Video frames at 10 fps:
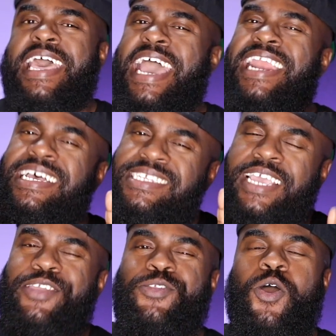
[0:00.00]
And I say,
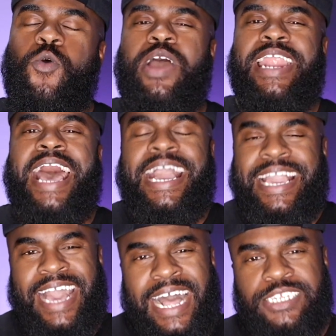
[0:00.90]
you know what? I
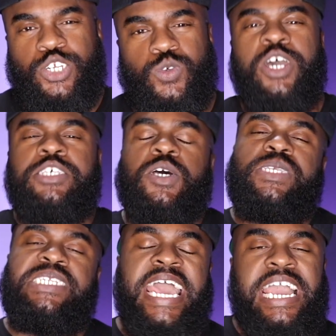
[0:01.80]
got you. So
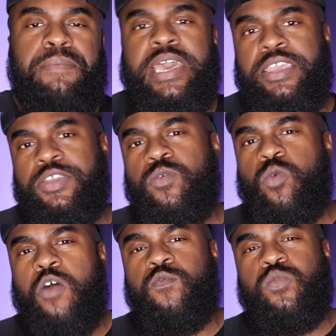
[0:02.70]
today I'm hitting you
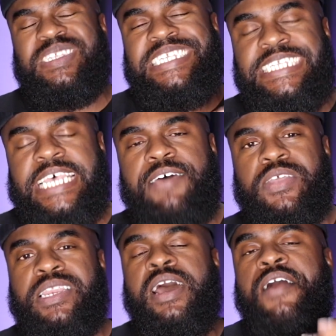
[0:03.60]
off with
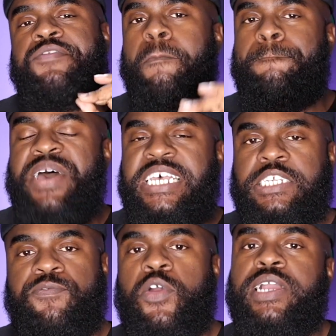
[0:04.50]
seven of the
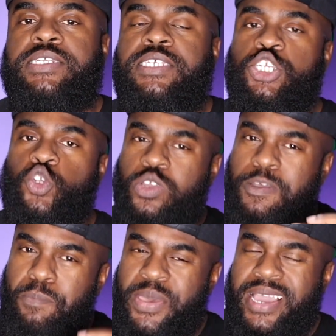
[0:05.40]
best fragrances you
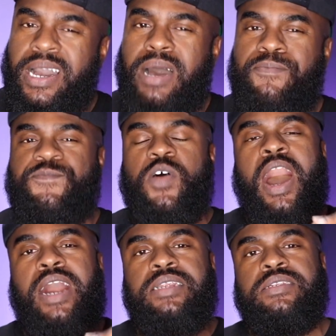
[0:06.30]
can pick up for
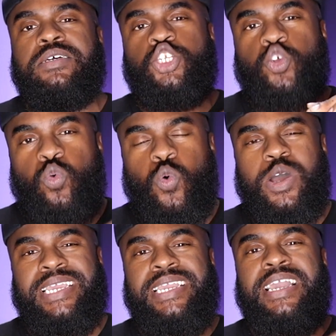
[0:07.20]
under
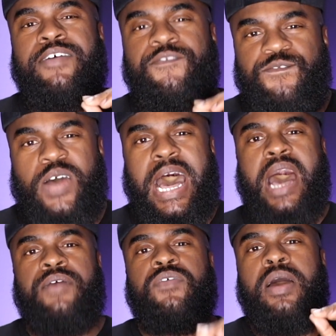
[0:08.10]

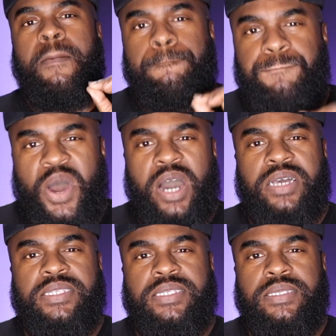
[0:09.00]
25
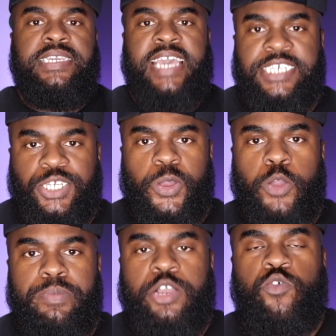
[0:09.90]
bucks. Yes, you
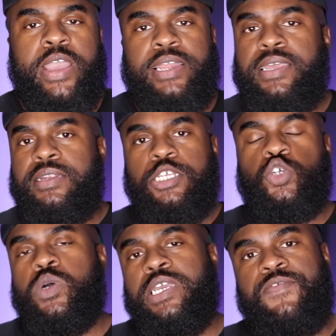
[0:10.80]
heard me correctly, under
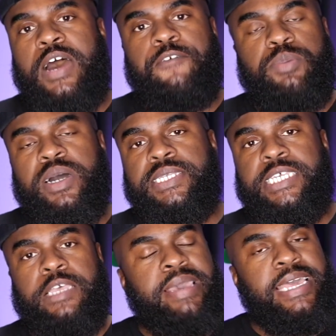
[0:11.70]
25 bucks
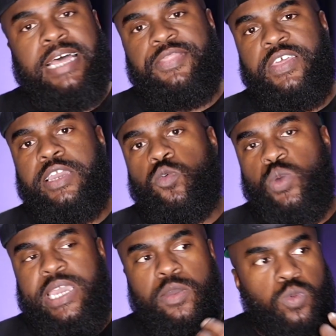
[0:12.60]
here, man. I think
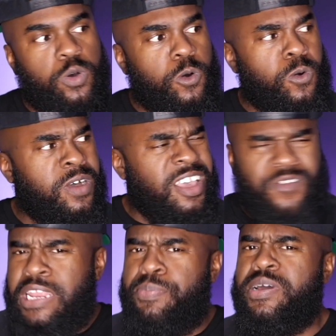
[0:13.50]
we will
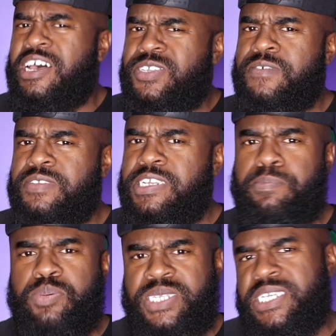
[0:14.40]
really put ourselves in a
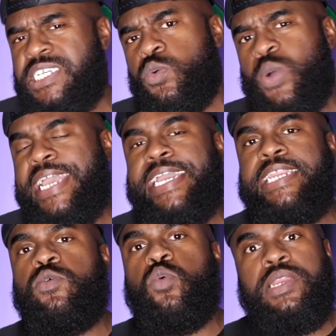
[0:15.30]
position where
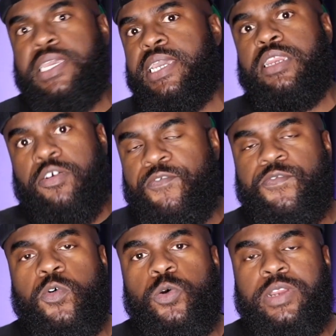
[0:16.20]
anyone can
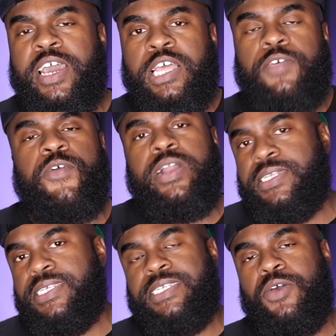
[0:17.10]
afford the
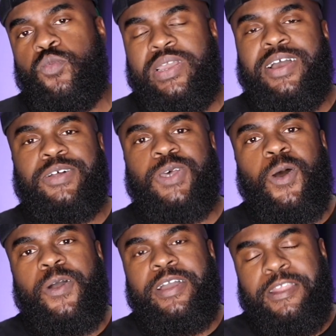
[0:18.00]
fragrances that we are
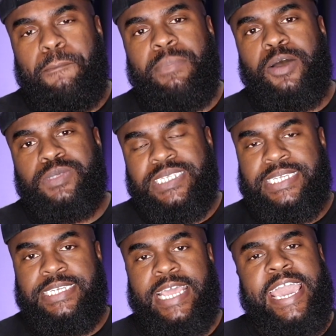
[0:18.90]
talking about
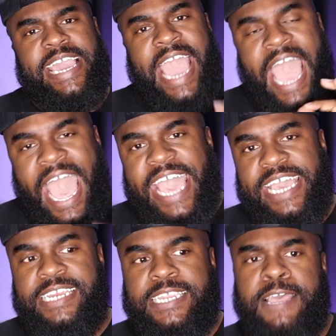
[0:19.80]
today.
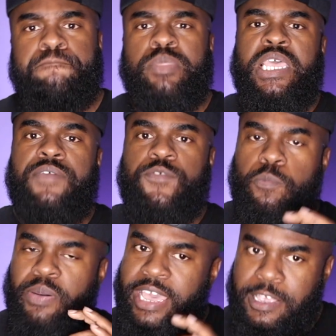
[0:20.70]
And if you
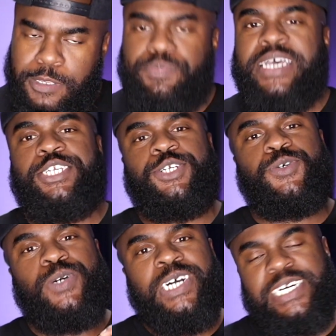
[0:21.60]
pay
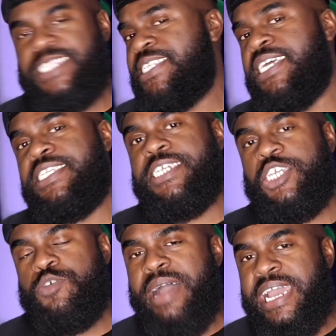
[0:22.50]
special attention,
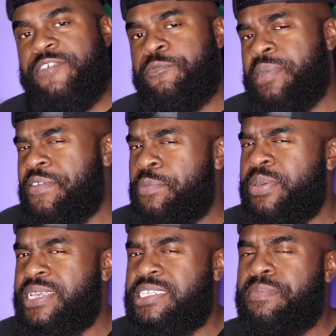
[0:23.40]
you might even be able to
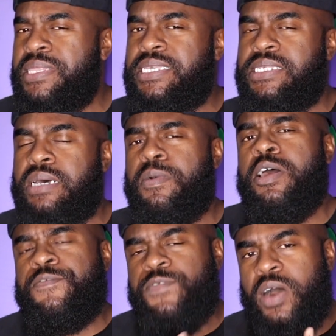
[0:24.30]
pick some of these up
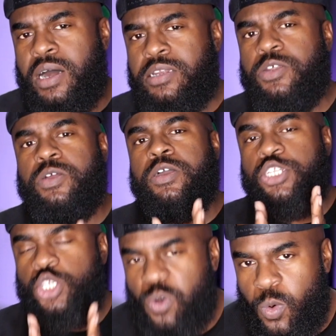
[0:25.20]
for under
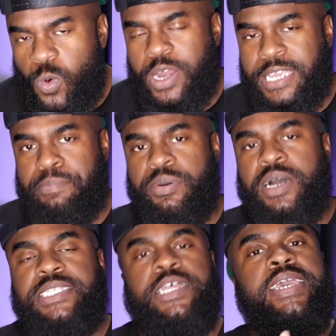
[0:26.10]
20
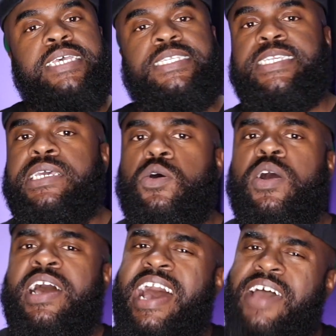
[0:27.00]
bucks. Now, here's the deal.
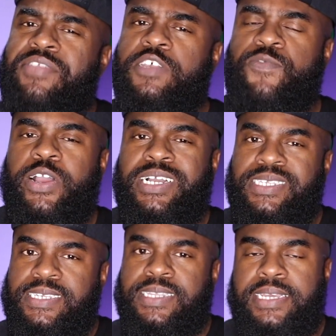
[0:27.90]
I have these
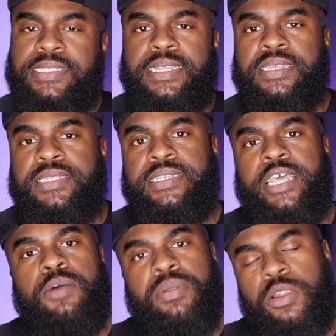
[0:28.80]
fragrances linked and listed
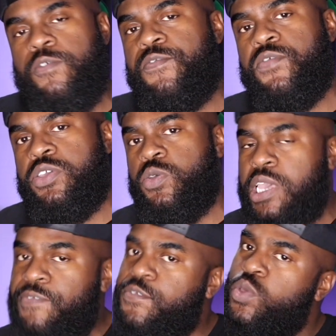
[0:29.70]
down below for you
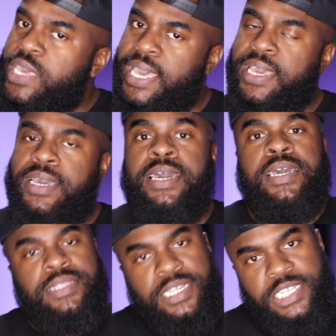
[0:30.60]
if you care
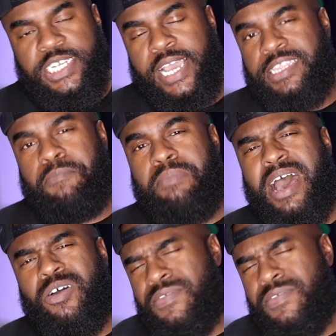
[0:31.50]
to check them out.